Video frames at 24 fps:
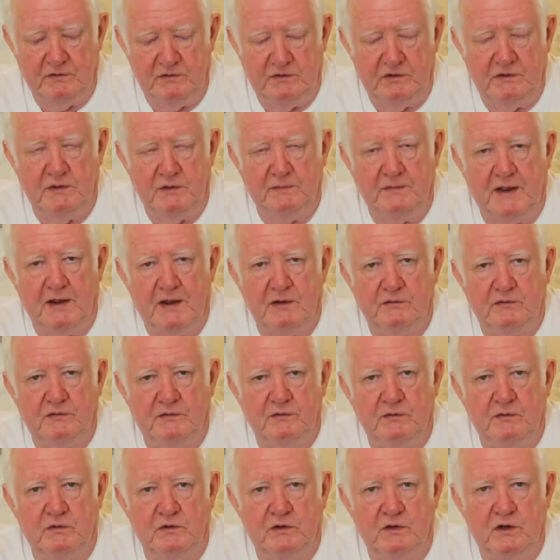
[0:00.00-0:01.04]
the amount
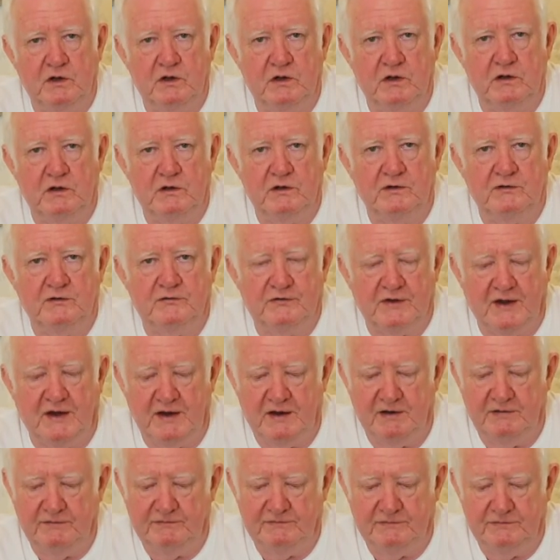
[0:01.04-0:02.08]
you can earn and
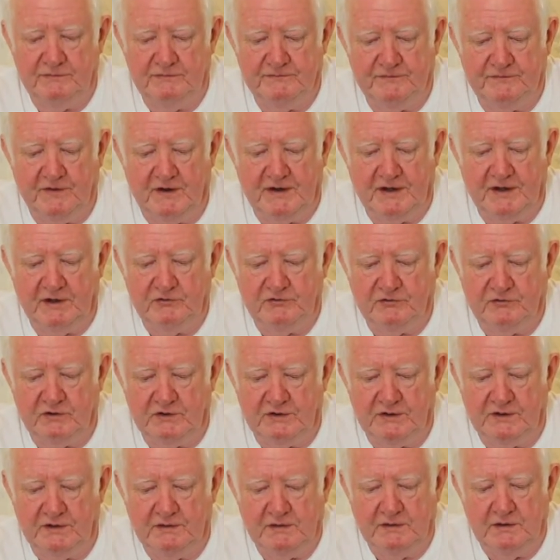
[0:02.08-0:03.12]
save
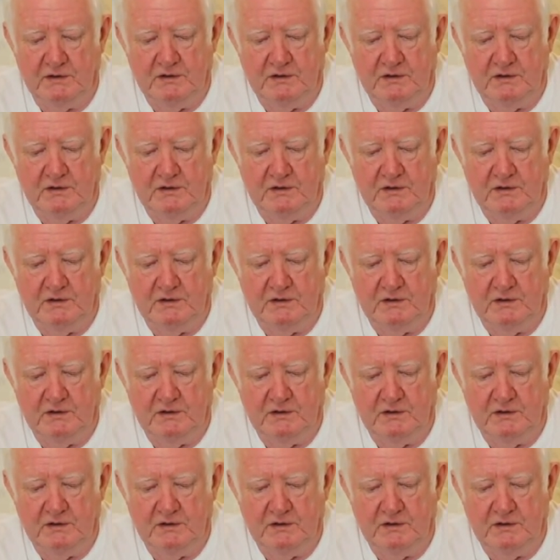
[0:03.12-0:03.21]
financially.